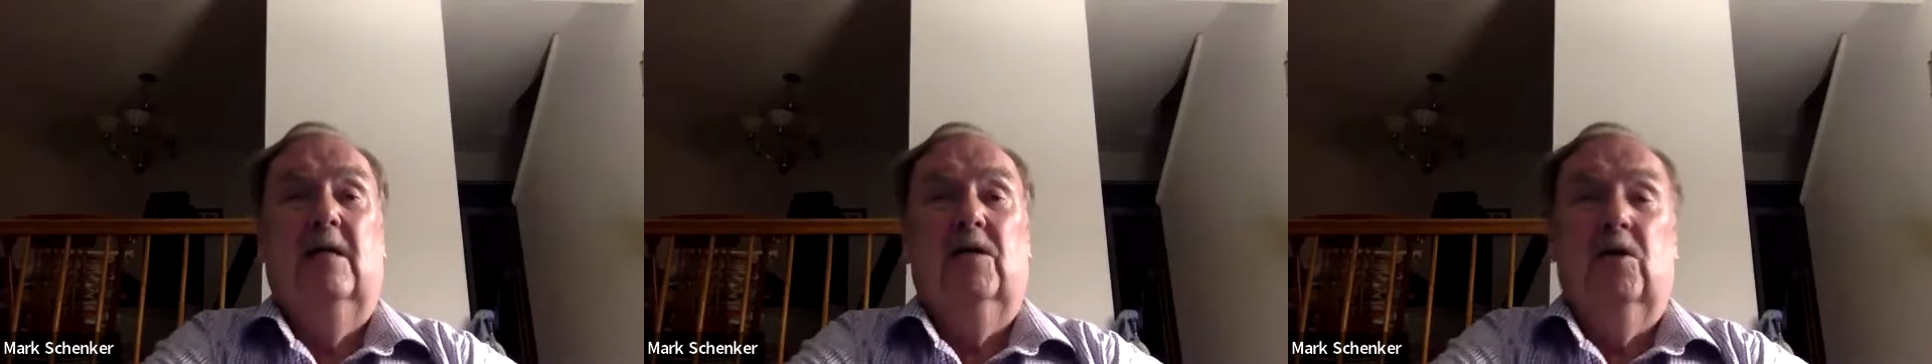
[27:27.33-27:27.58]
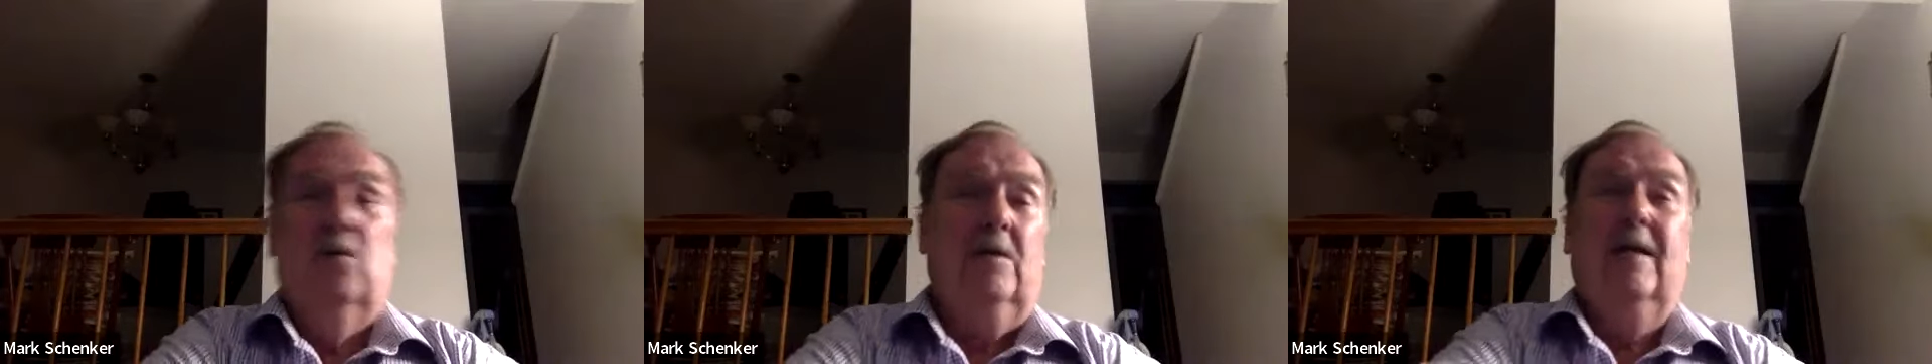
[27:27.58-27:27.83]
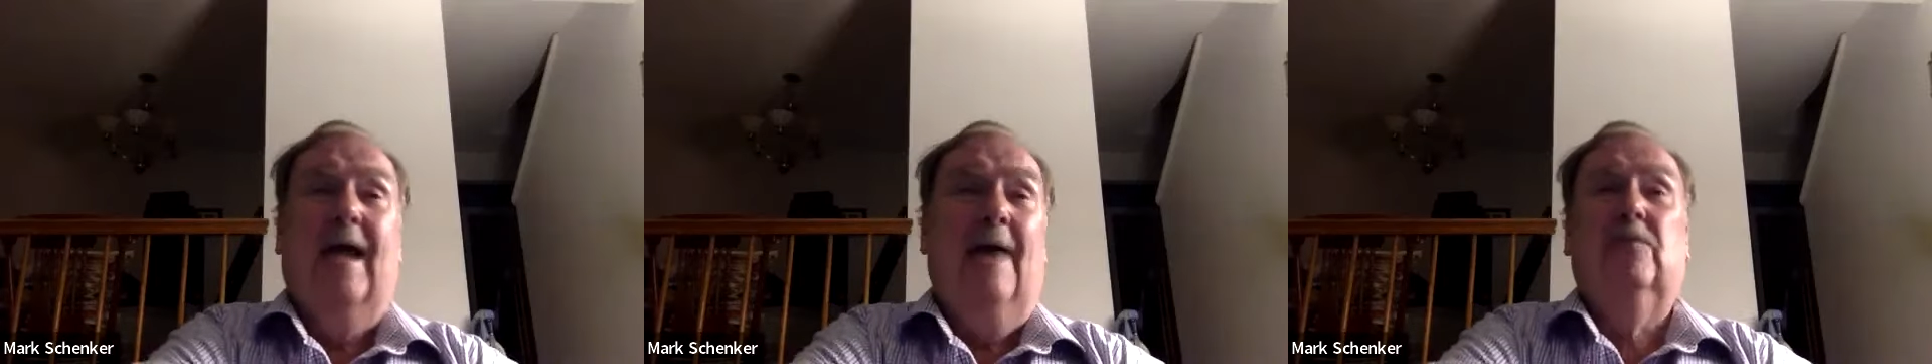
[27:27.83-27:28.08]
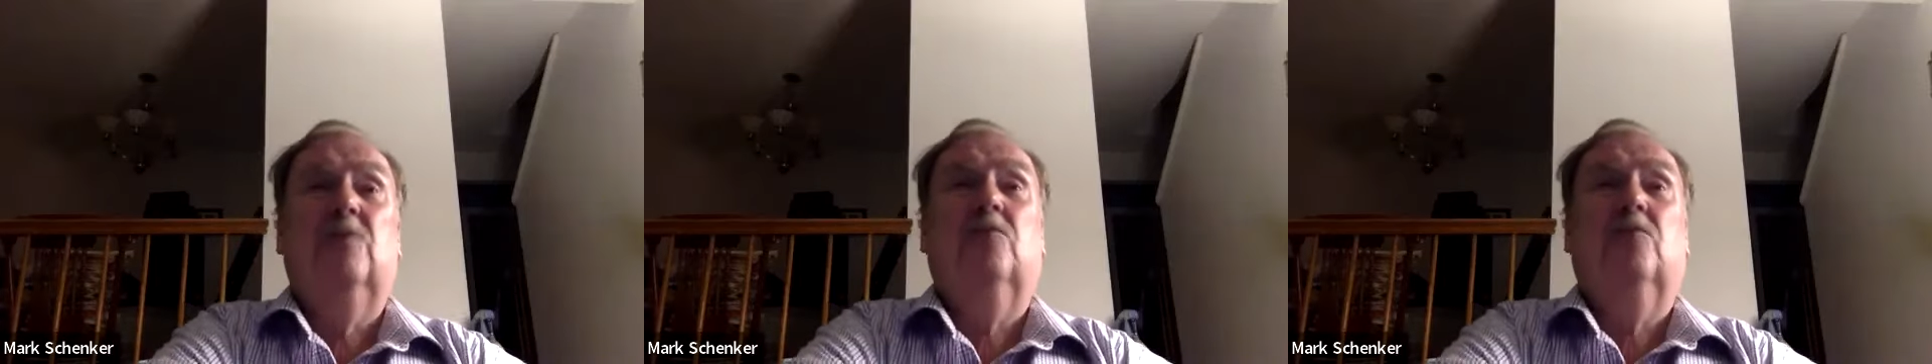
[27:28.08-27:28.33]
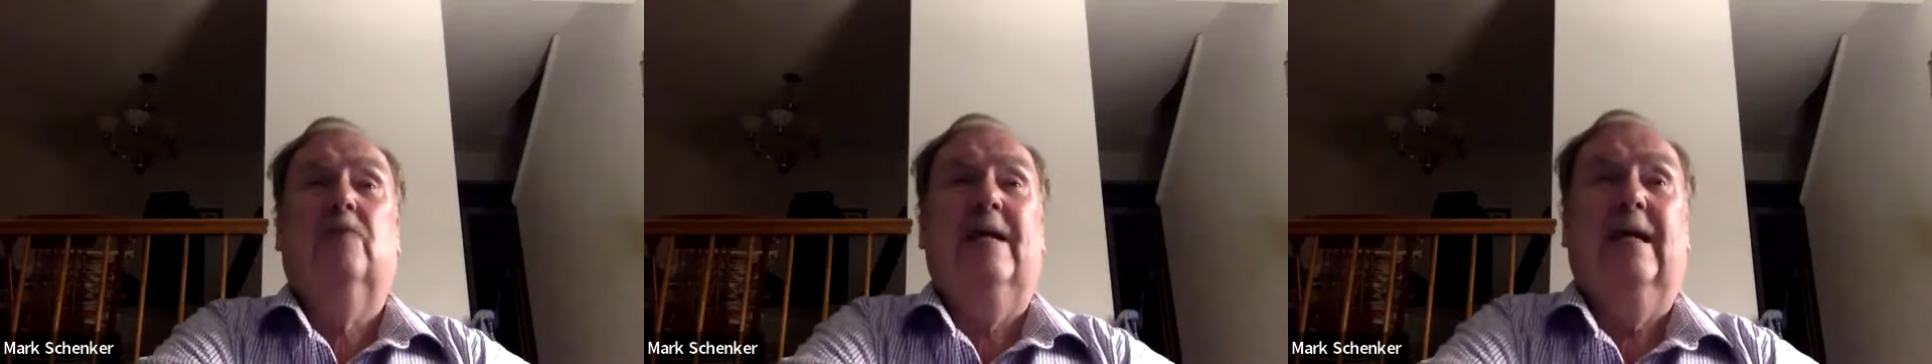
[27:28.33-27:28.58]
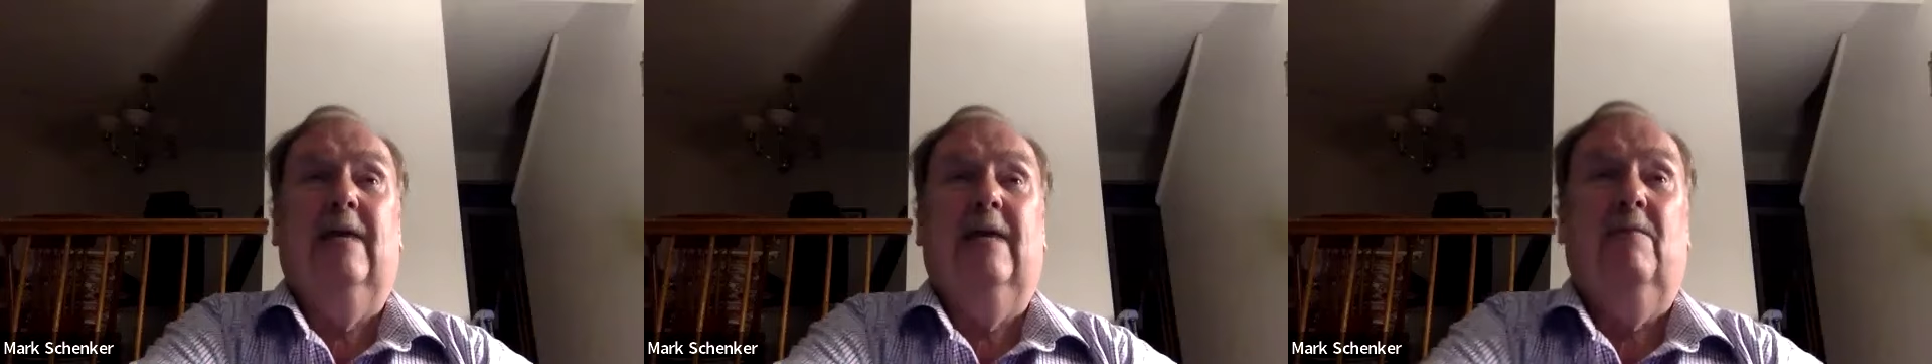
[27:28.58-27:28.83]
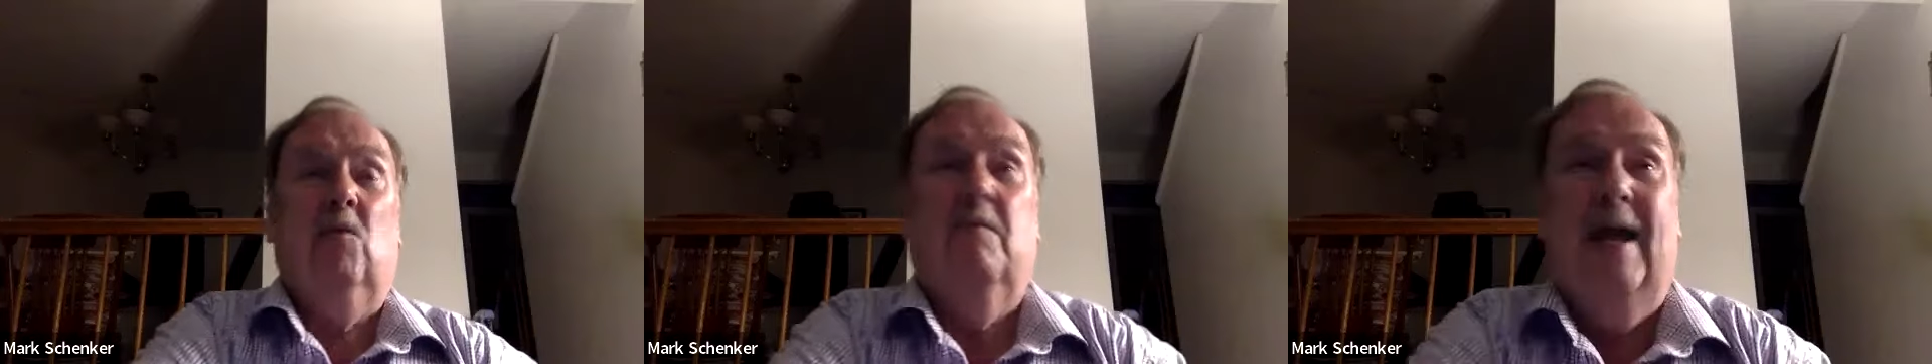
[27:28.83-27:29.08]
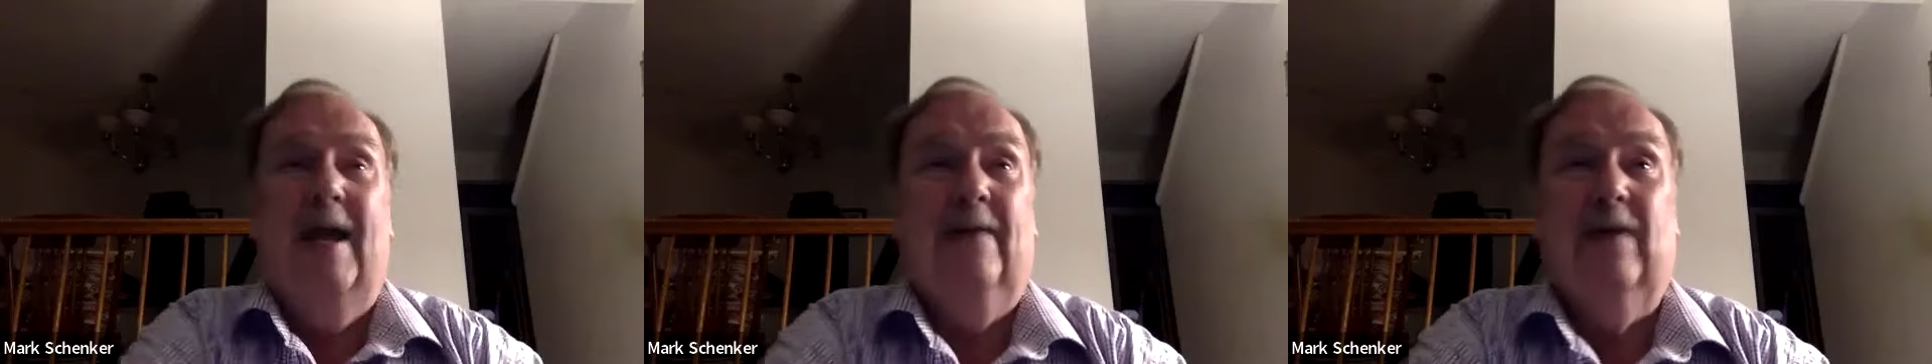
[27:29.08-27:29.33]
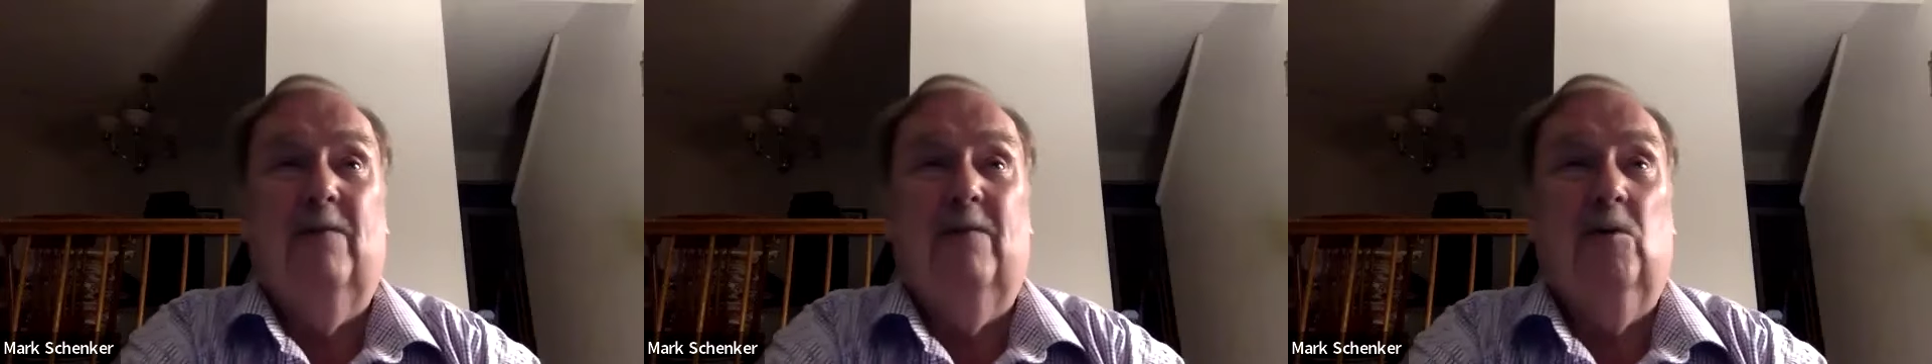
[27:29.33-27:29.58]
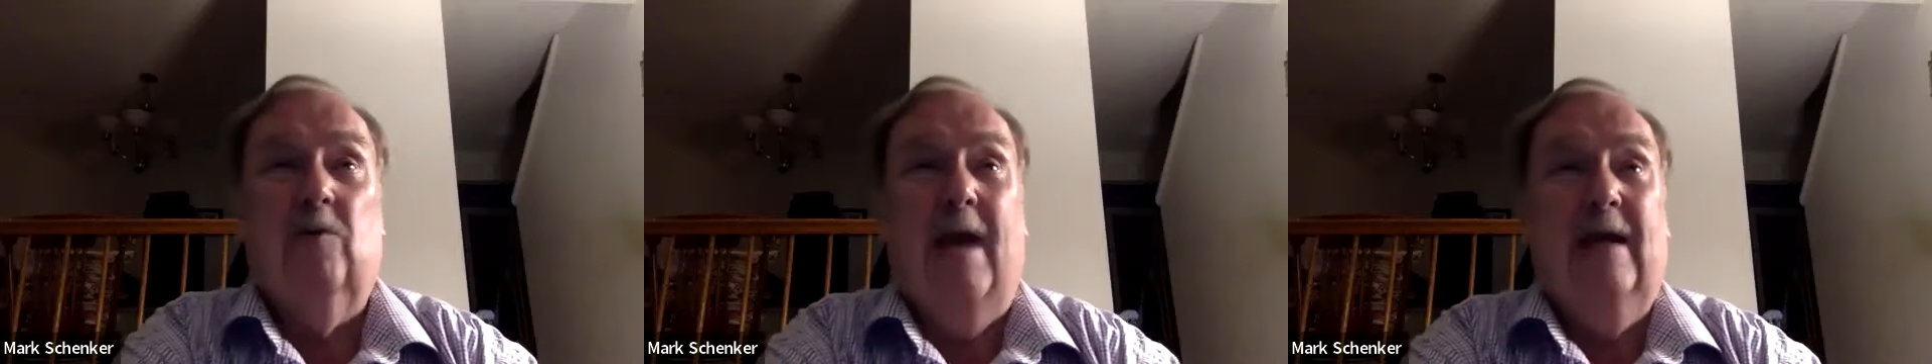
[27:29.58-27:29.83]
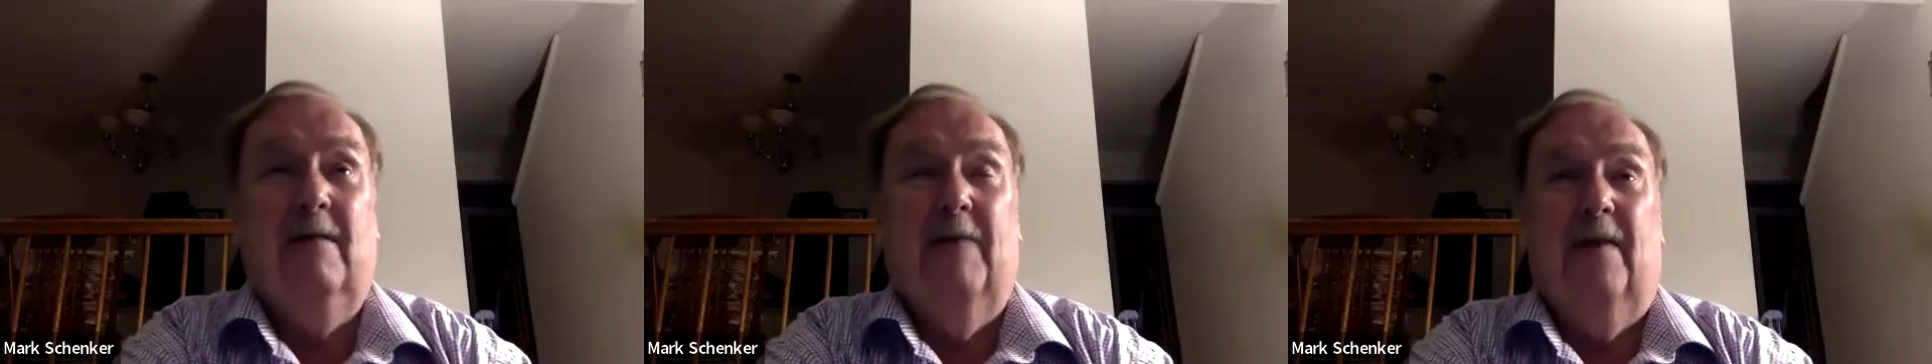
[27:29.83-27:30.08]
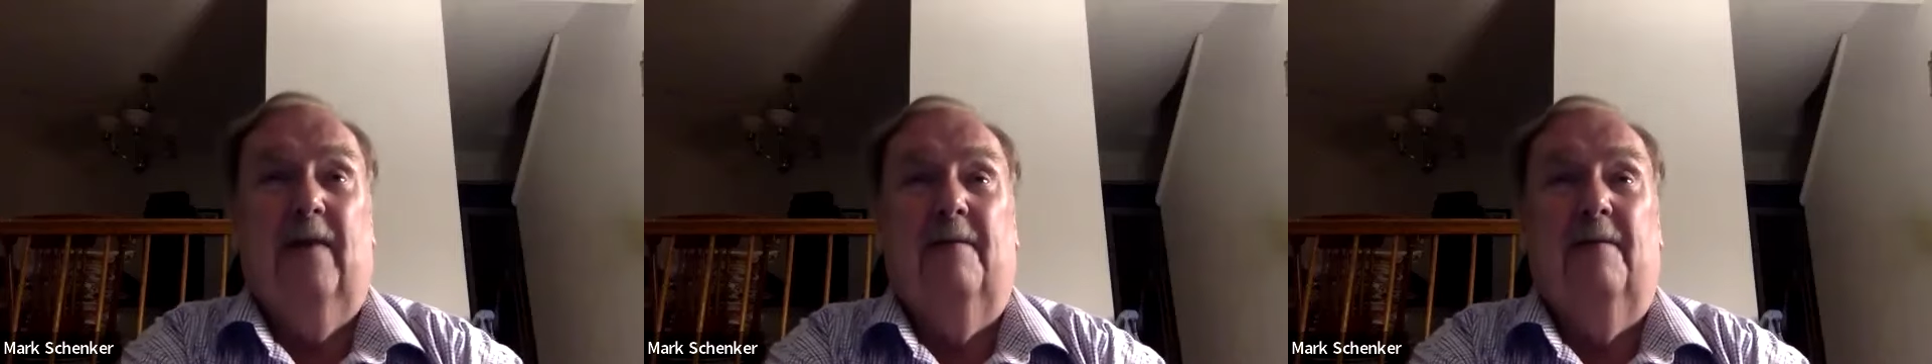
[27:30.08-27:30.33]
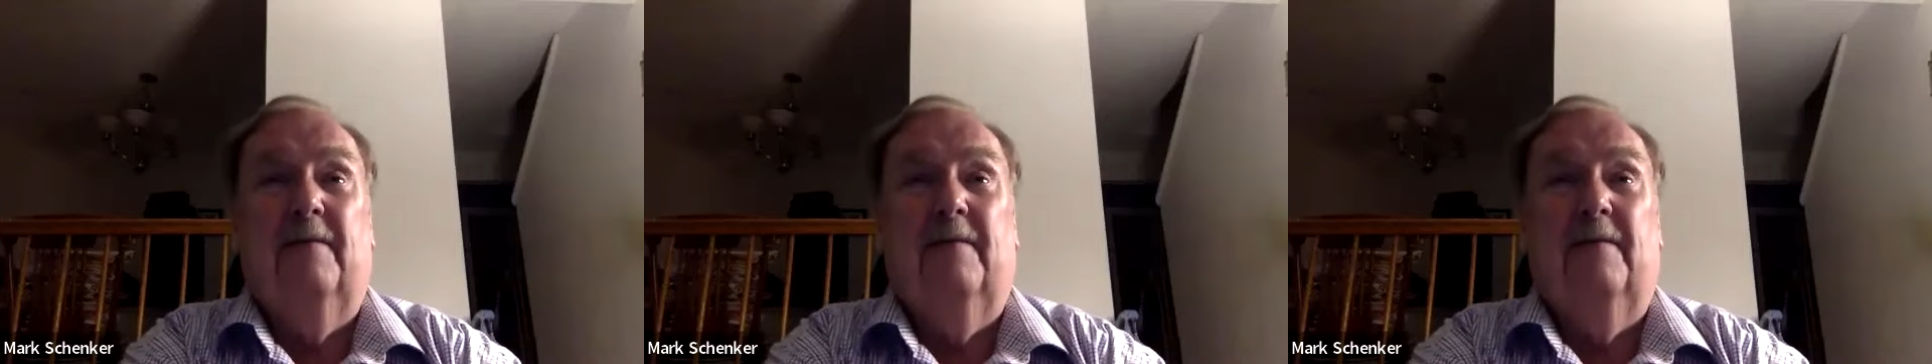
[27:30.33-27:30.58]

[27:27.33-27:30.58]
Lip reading: you wouldn't have to dream or make them or write about that.